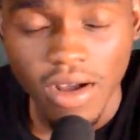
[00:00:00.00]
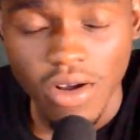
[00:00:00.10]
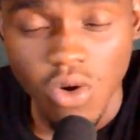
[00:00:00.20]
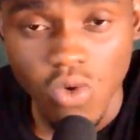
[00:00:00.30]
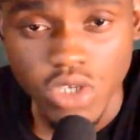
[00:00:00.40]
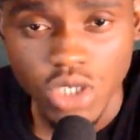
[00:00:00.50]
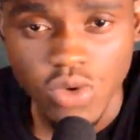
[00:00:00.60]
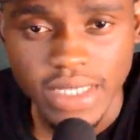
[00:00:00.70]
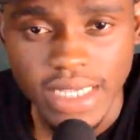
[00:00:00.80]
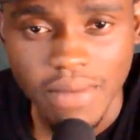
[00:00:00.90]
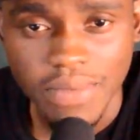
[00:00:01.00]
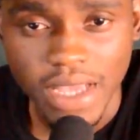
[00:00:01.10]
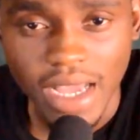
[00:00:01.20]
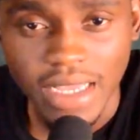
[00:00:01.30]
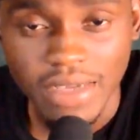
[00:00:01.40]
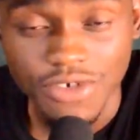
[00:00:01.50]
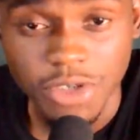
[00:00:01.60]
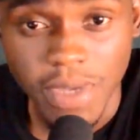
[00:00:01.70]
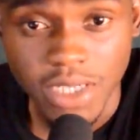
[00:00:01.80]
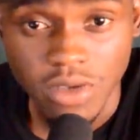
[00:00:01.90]
coach Kwesi Appiah, in
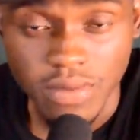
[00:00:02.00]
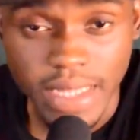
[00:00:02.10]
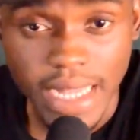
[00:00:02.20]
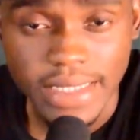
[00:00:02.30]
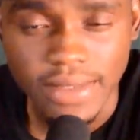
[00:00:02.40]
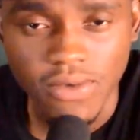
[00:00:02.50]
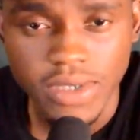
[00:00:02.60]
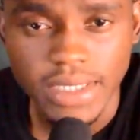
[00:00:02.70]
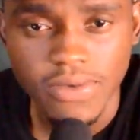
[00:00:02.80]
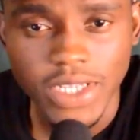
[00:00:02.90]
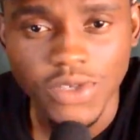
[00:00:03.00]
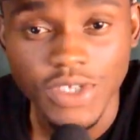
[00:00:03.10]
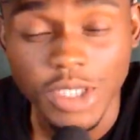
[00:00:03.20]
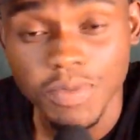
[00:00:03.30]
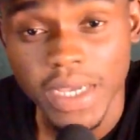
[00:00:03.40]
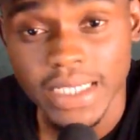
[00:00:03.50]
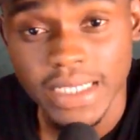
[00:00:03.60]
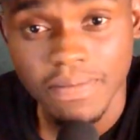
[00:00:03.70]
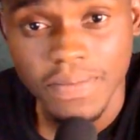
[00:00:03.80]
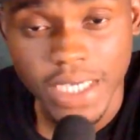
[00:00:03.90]
respect of that, went to
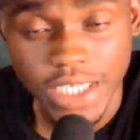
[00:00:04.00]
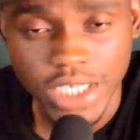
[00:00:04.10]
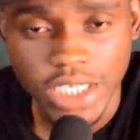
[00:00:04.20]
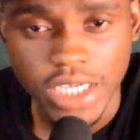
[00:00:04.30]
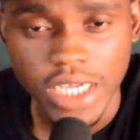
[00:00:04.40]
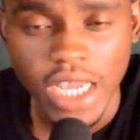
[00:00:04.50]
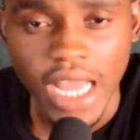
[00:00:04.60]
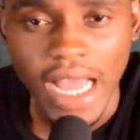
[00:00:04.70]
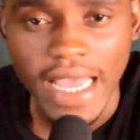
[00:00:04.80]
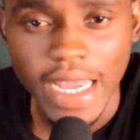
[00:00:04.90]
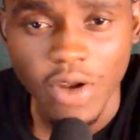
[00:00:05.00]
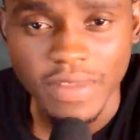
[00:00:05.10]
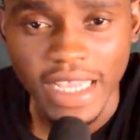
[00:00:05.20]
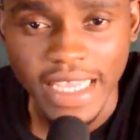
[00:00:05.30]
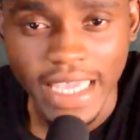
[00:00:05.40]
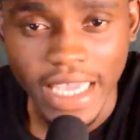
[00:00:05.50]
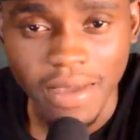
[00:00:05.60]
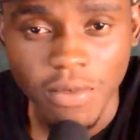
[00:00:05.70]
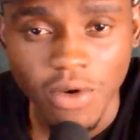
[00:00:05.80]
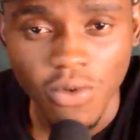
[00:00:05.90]
inspect the pitch ahead of the
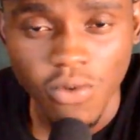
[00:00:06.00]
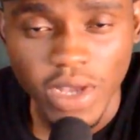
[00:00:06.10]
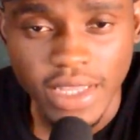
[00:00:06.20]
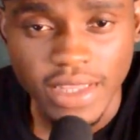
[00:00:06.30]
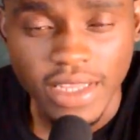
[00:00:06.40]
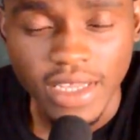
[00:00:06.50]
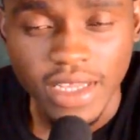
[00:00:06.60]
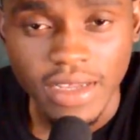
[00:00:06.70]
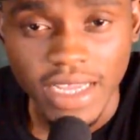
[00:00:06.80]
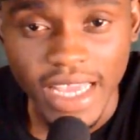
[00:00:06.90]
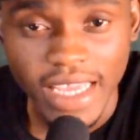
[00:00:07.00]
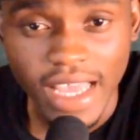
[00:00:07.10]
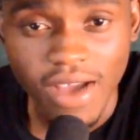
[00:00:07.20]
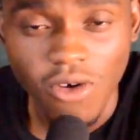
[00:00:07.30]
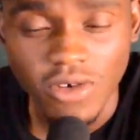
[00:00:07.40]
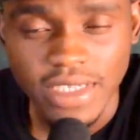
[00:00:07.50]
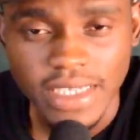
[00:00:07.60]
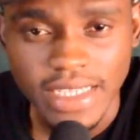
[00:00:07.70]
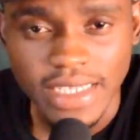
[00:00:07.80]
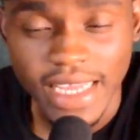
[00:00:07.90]
game with Kenya on
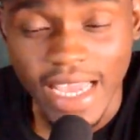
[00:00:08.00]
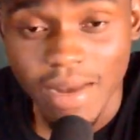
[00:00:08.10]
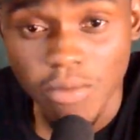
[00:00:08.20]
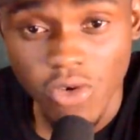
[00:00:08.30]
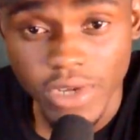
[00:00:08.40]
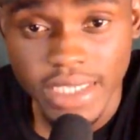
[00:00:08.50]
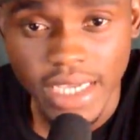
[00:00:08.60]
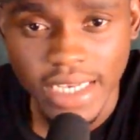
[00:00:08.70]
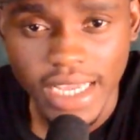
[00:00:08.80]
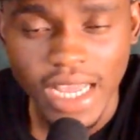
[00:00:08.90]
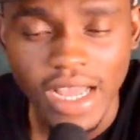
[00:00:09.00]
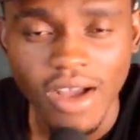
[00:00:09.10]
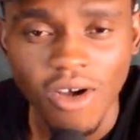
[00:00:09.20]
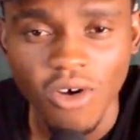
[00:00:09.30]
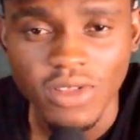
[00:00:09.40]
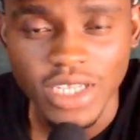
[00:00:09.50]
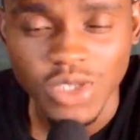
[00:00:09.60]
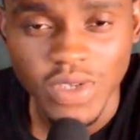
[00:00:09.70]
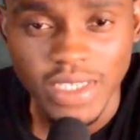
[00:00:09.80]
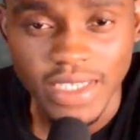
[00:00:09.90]
Saturday and Mauritania on the
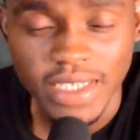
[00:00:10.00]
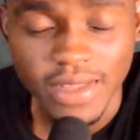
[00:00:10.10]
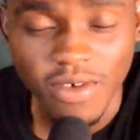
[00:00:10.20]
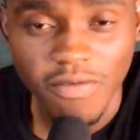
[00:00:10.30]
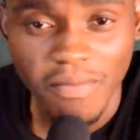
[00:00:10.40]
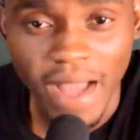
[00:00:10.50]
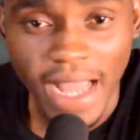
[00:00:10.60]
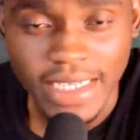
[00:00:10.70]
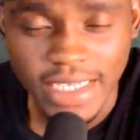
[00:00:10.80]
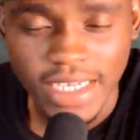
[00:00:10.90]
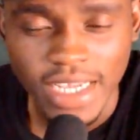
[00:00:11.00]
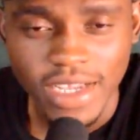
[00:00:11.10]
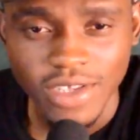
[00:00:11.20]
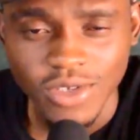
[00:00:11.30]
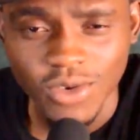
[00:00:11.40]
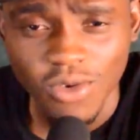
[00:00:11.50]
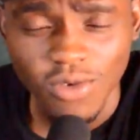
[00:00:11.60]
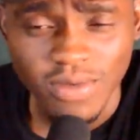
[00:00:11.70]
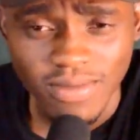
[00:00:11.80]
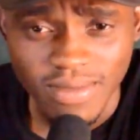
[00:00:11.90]
26th of March.
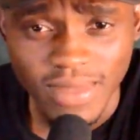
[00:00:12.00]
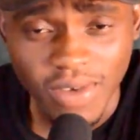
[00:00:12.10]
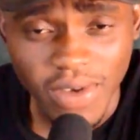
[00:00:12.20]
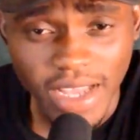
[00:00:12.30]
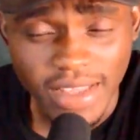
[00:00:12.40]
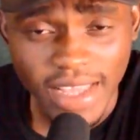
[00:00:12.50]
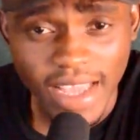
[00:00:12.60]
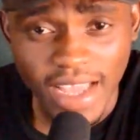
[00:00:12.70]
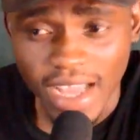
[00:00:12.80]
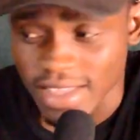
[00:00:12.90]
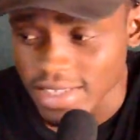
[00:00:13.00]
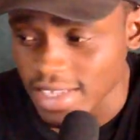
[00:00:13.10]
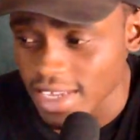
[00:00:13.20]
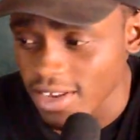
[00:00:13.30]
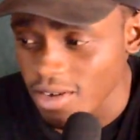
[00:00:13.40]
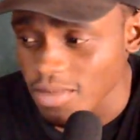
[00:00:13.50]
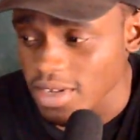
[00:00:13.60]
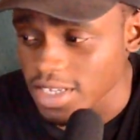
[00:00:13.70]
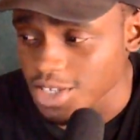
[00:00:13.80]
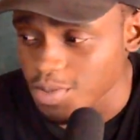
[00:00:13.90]
So they were there at the stadium
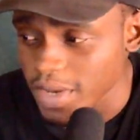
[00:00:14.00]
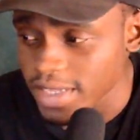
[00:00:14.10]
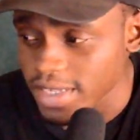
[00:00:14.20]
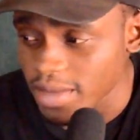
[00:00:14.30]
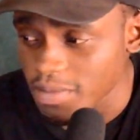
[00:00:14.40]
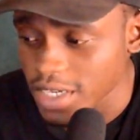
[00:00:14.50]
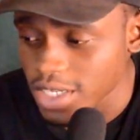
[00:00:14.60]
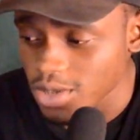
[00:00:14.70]
inspecting the pitch.